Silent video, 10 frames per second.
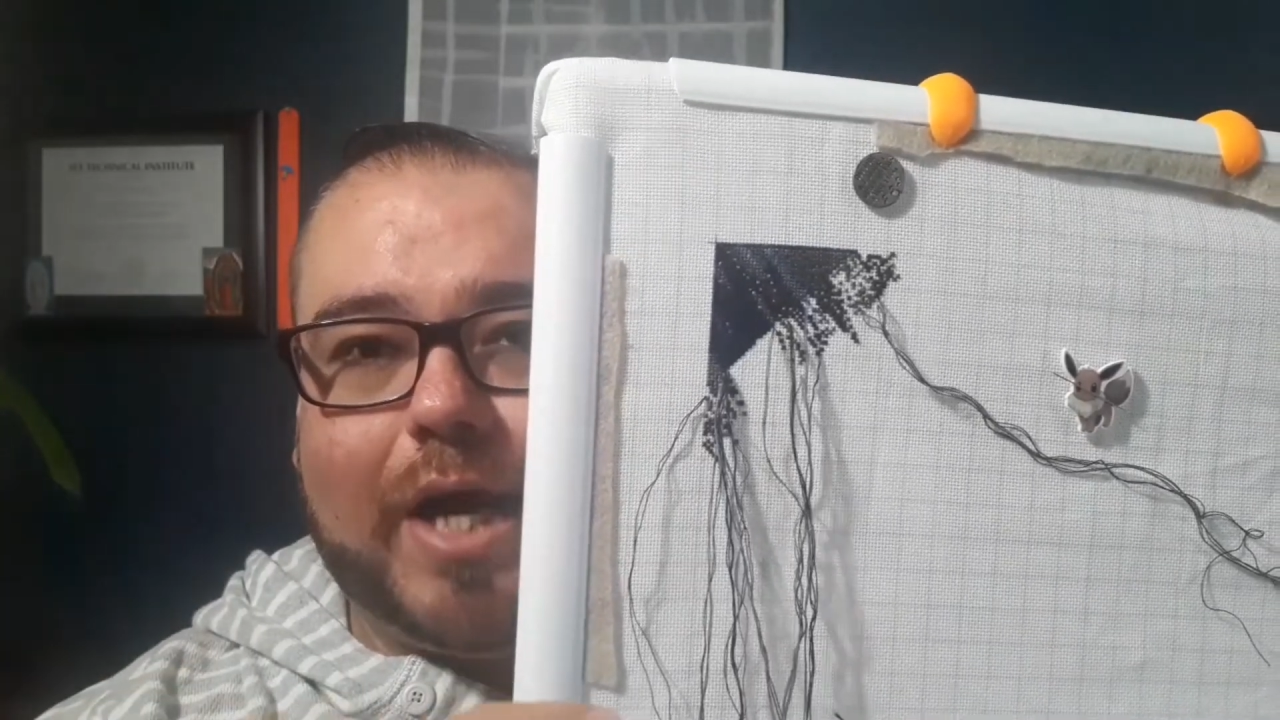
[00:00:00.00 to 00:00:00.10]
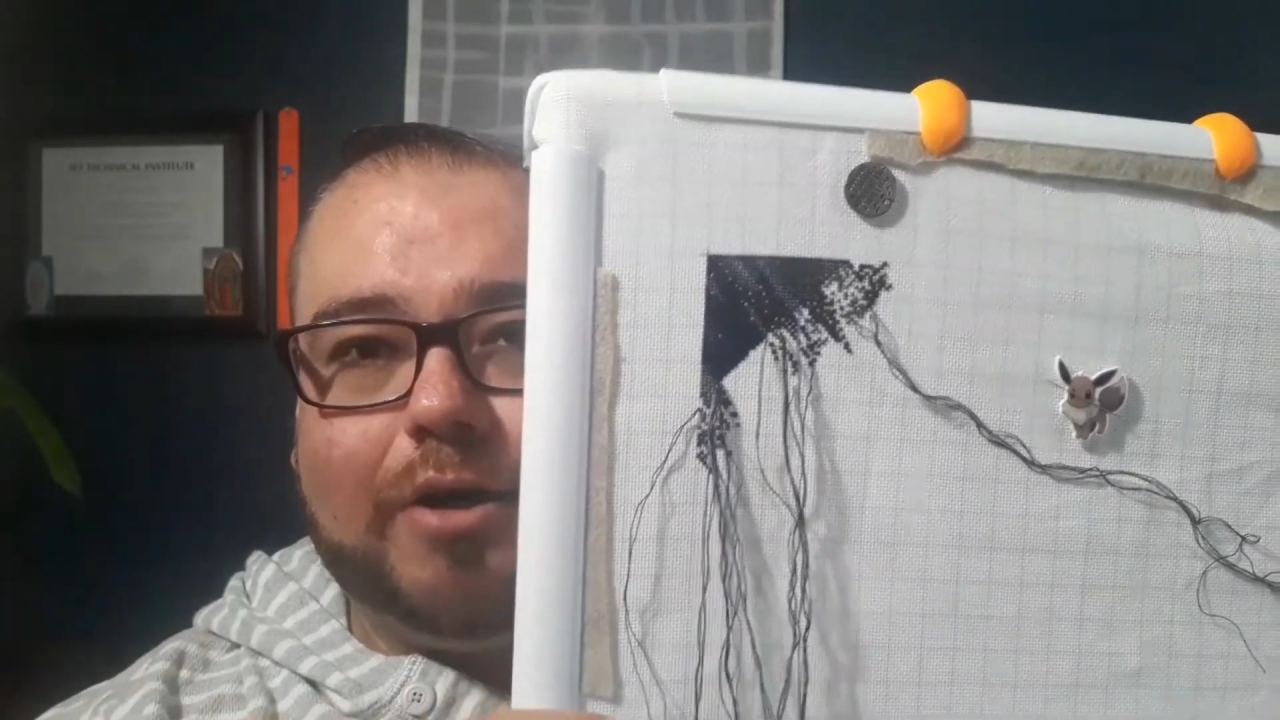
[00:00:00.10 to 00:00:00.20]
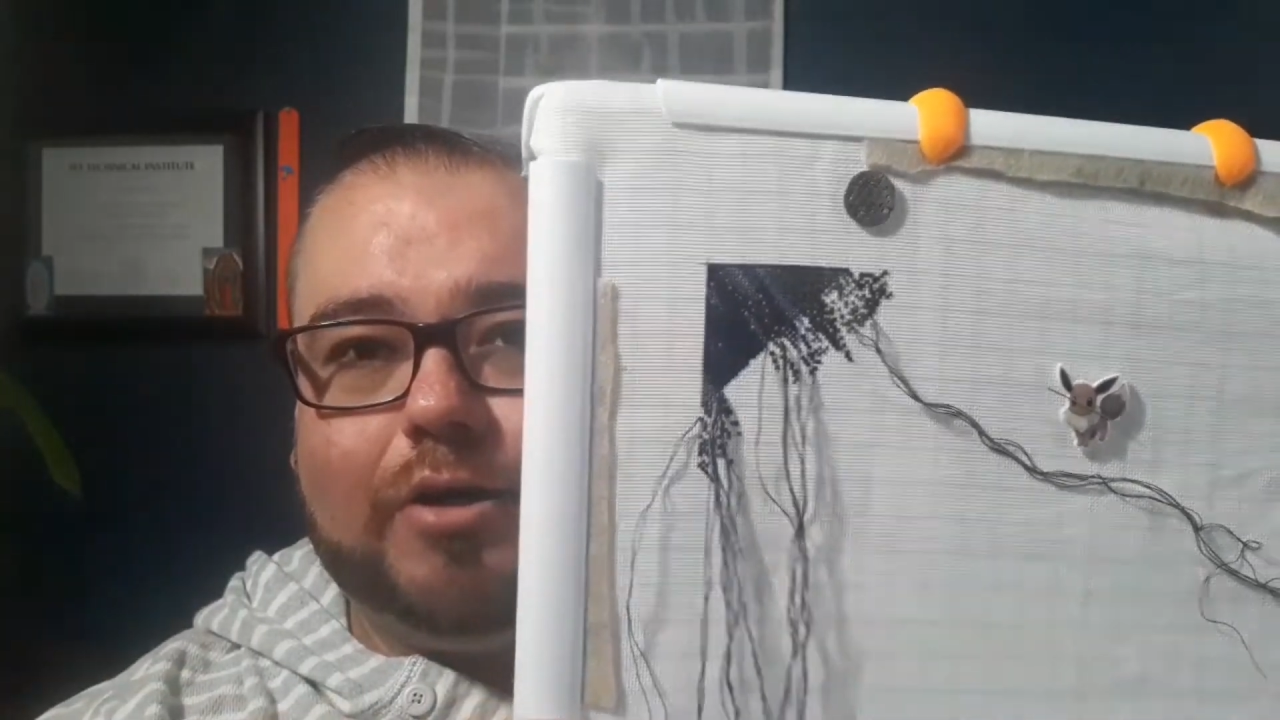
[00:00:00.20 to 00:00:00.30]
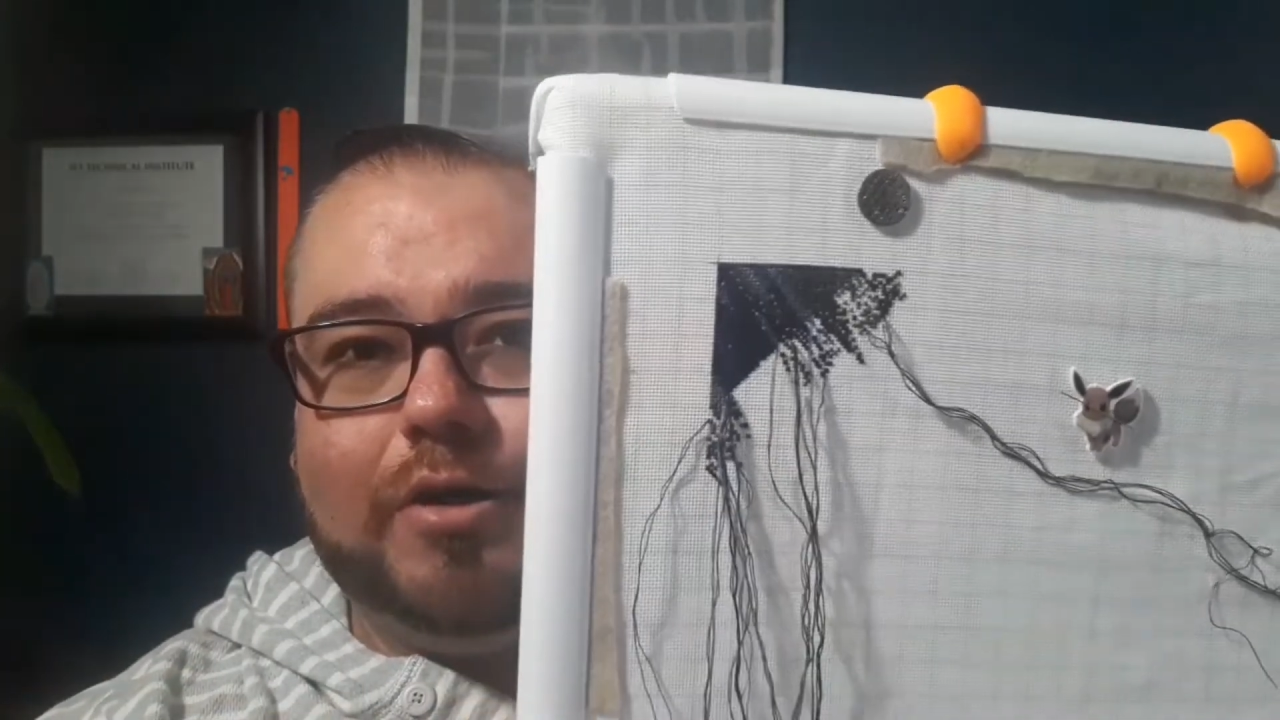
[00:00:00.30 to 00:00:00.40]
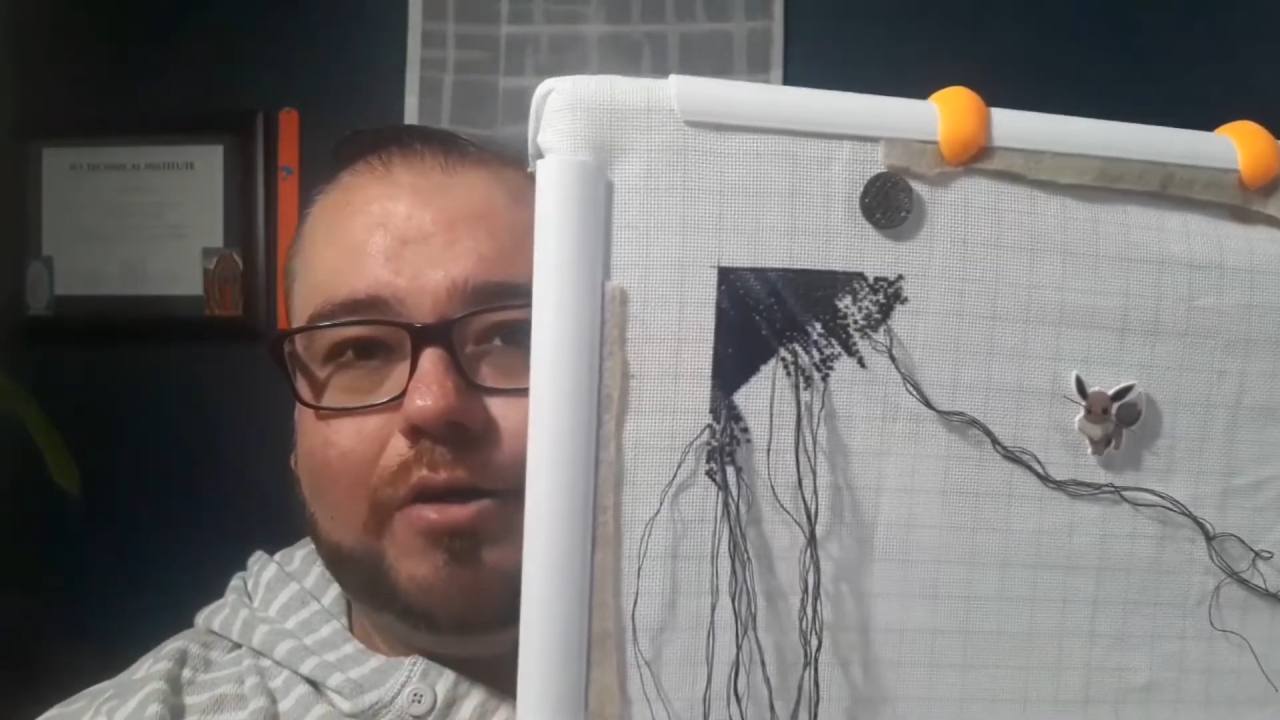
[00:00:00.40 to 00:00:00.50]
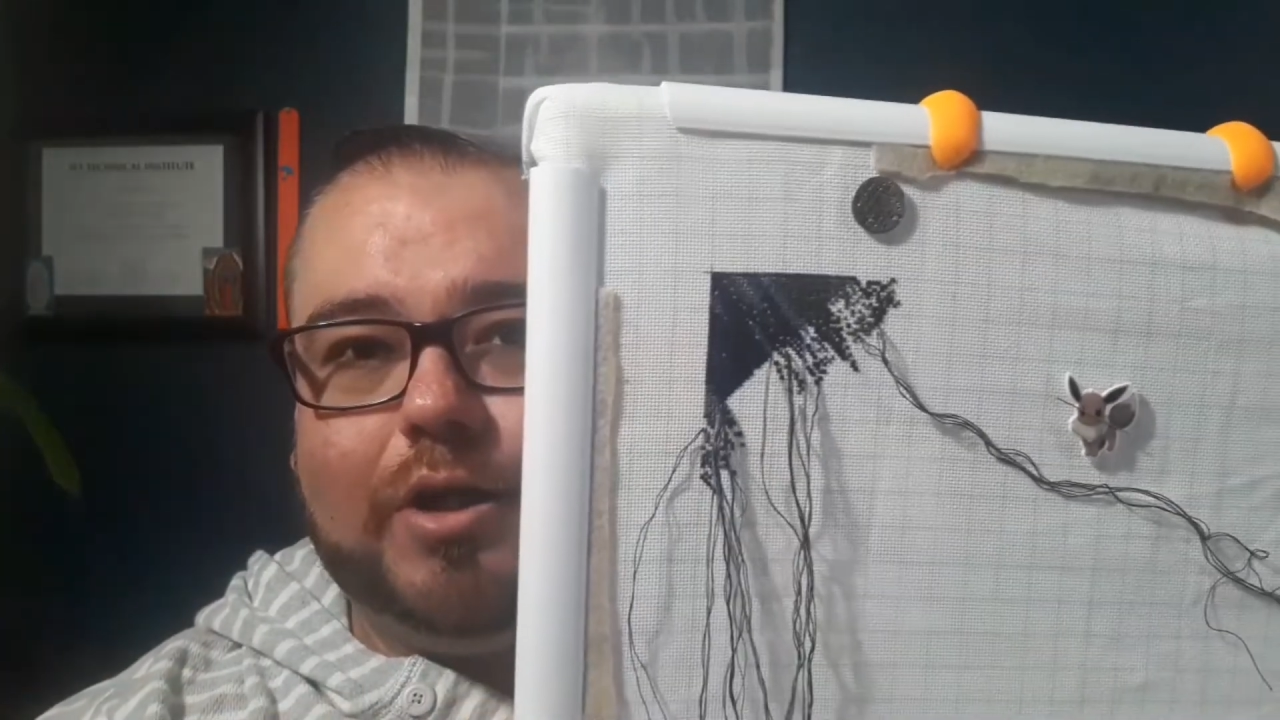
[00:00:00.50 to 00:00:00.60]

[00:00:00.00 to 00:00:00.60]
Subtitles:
at her.